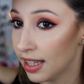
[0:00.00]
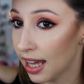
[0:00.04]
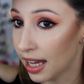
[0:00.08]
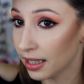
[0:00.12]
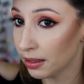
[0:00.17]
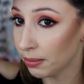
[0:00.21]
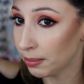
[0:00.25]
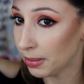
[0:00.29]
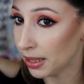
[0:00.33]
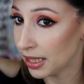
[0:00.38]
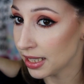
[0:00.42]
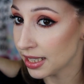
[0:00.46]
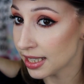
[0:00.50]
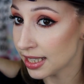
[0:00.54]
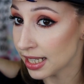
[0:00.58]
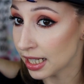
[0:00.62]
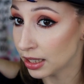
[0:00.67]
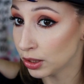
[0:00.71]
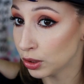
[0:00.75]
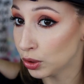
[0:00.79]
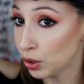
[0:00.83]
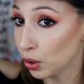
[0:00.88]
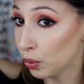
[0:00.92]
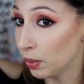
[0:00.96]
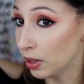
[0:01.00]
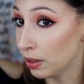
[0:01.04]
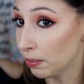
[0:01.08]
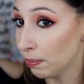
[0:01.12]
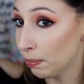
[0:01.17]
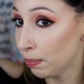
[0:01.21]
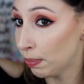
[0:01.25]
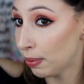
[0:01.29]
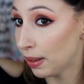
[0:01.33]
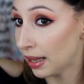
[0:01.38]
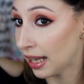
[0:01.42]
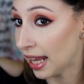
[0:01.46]
that means that you
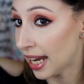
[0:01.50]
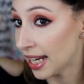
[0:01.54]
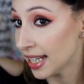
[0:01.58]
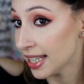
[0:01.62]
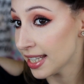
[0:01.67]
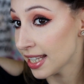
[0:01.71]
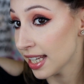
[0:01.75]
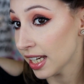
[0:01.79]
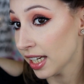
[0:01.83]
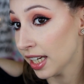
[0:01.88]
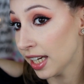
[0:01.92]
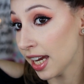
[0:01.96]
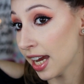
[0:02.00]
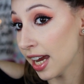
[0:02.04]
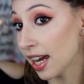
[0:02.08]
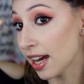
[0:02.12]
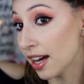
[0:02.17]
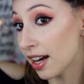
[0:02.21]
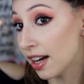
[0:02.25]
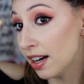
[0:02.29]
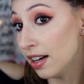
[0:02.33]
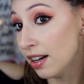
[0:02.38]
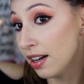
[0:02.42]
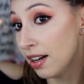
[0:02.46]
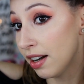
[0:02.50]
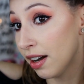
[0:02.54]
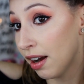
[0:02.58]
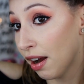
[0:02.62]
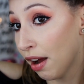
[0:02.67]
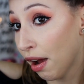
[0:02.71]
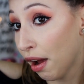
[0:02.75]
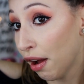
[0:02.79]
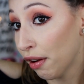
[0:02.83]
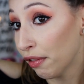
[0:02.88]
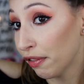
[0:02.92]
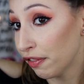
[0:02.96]
will place the hair
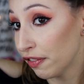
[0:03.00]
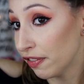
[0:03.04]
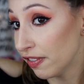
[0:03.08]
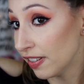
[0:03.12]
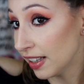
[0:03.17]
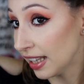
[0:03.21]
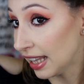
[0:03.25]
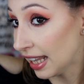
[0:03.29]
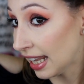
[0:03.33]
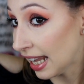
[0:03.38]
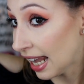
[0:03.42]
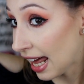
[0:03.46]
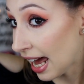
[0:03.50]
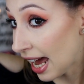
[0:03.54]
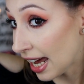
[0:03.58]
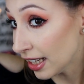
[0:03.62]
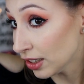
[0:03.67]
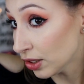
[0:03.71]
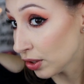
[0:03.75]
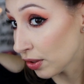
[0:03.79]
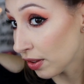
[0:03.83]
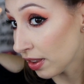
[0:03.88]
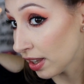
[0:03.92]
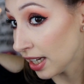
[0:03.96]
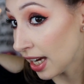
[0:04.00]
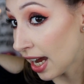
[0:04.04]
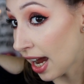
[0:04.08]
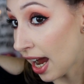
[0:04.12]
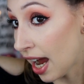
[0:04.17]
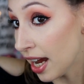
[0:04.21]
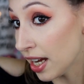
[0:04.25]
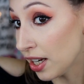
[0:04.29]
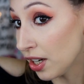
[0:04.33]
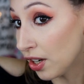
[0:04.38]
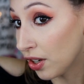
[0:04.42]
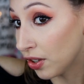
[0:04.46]
flat on the
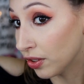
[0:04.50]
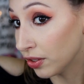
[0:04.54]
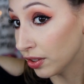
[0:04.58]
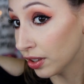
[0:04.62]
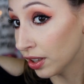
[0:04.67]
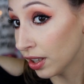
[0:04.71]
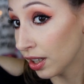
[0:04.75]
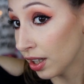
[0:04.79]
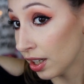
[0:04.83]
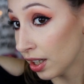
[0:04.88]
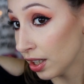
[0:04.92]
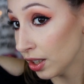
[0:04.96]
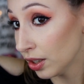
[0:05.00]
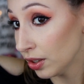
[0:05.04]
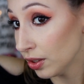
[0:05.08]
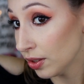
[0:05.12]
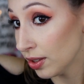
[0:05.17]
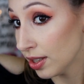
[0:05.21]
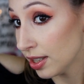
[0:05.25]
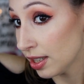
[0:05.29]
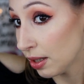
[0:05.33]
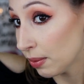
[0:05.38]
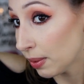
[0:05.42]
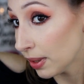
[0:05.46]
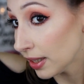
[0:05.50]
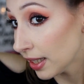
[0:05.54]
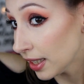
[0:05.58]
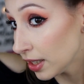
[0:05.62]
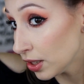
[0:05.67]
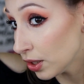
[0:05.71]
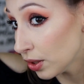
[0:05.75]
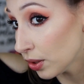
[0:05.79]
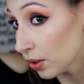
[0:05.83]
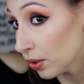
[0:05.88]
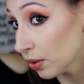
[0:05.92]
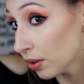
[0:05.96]
iron. You see what I
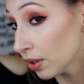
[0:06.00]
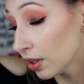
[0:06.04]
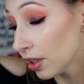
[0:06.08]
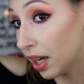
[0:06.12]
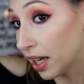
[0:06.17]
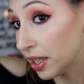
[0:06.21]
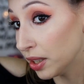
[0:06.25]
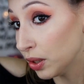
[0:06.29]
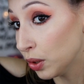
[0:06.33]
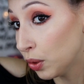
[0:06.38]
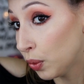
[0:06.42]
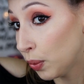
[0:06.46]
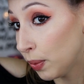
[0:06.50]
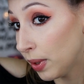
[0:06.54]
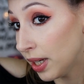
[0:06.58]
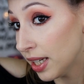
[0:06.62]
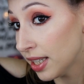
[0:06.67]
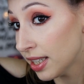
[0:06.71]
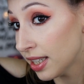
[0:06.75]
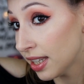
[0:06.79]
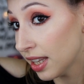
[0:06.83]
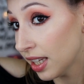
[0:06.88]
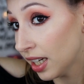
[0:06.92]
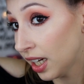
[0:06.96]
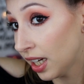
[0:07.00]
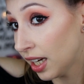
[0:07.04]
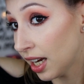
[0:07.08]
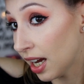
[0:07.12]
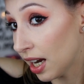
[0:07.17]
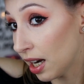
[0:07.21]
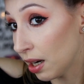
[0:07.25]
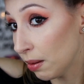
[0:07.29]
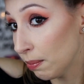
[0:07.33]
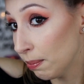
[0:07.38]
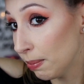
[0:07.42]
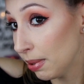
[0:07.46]
do? I twist the
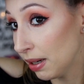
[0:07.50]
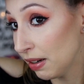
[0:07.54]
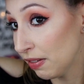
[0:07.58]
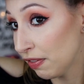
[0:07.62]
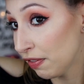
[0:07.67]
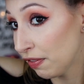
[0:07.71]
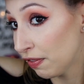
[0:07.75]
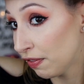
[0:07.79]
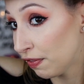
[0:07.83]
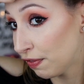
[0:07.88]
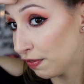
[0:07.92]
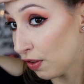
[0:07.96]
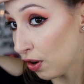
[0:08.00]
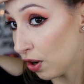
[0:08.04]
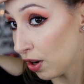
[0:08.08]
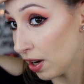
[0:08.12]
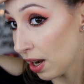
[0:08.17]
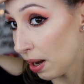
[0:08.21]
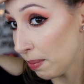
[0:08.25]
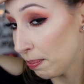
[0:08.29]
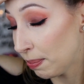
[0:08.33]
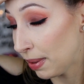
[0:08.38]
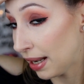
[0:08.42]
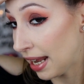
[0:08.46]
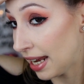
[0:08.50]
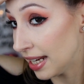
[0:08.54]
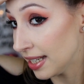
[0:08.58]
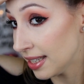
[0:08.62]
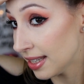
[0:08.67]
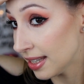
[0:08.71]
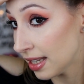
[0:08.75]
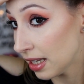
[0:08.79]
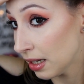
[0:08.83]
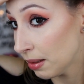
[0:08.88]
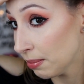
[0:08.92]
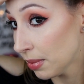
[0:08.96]
hair before I
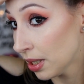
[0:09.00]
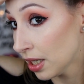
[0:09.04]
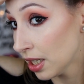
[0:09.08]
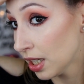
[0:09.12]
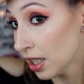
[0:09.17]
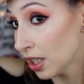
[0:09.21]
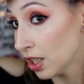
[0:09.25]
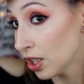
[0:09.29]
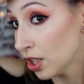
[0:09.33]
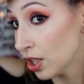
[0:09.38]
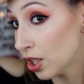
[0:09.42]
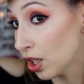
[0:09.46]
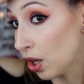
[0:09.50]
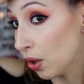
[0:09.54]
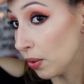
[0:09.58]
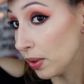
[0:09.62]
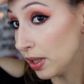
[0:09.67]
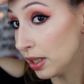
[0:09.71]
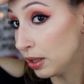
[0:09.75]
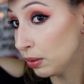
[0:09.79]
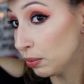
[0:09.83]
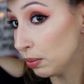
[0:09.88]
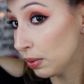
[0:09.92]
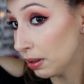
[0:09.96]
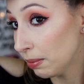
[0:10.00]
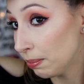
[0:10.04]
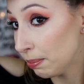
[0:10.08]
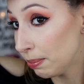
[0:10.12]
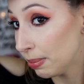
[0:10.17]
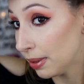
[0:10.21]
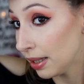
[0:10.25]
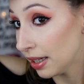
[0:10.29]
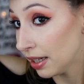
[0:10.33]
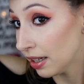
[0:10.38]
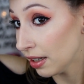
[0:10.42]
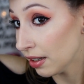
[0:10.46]
place them, so it will
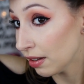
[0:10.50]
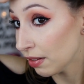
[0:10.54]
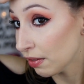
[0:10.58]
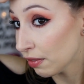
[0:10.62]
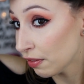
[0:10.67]
be